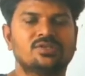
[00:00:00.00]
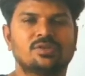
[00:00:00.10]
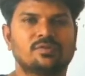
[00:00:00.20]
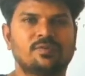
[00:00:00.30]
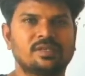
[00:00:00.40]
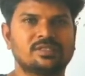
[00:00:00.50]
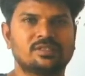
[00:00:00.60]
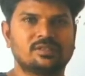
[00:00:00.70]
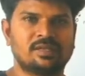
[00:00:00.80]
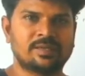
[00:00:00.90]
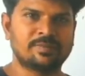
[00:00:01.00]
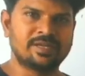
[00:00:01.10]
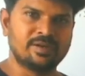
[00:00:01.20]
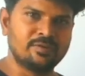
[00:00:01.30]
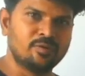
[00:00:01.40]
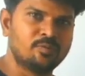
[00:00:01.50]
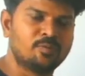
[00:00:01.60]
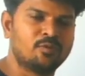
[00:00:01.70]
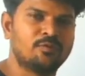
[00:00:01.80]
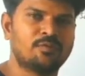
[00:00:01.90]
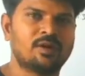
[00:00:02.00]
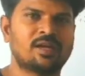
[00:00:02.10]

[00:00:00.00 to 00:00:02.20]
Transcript: So first let me give you proof for